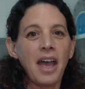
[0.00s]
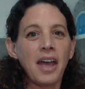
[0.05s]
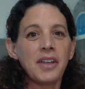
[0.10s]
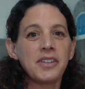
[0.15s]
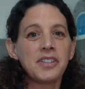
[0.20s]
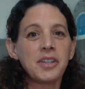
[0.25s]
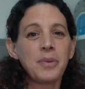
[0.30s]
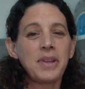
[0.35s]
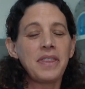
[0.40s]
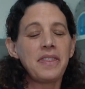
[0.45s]

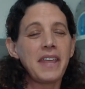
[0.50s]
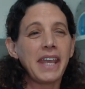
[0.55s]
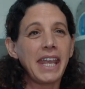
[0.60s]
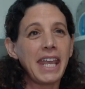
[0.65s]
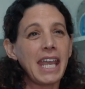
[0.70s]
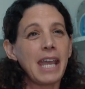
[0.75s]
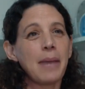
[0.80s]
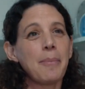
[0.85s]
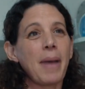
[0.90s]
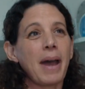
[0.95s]
So when
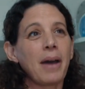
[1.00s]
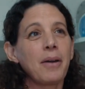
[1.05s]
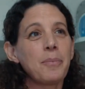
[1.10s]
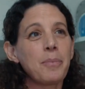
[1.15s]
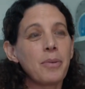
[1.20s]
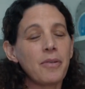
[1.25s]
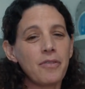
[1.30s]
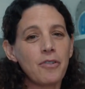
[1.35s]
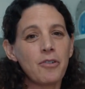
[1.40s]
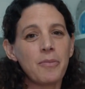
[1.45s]
thinking about
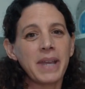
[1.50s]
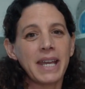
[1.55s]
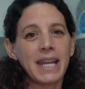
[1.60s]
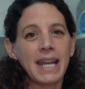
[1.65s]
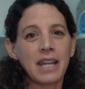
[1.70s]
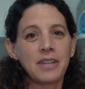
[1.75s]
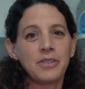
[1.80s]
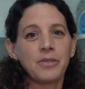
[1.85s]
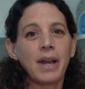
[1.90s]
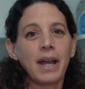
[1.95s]
performing an
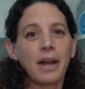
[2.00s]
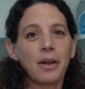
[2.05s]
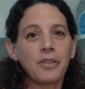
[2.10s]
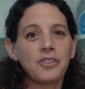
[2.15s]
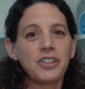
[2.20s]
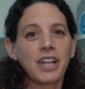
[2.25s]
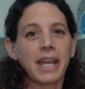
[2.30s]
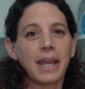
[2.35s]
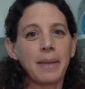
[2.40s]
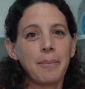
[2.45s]
annual health
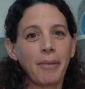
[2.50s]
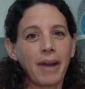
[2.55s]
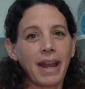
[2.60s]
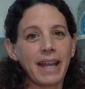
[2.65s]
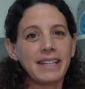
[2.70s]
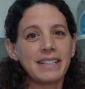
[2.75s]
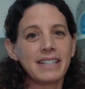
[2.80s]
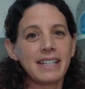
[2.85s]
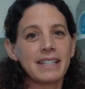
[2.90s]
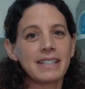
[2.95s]
check in
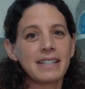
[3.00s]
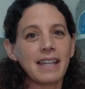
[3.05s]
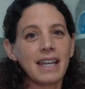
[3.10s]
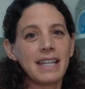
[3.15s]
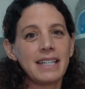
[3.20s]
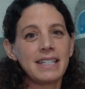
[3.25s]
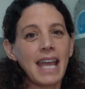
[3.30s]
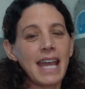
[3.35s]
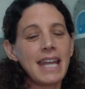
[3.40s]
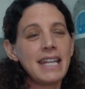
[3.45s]
practice, I
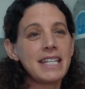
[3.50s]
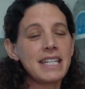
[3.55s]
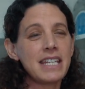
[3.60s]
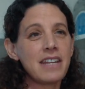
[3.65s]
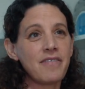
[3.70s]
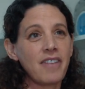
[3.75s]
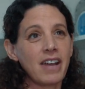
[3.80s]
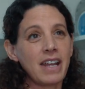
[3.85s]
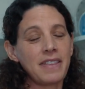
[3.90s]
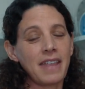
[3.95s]
tend to
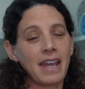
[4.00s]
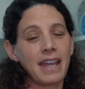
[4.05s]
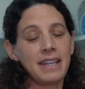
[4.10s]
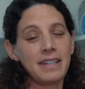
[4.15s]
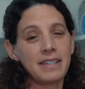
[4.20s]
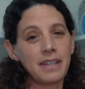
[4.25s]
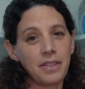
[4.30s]
divide that into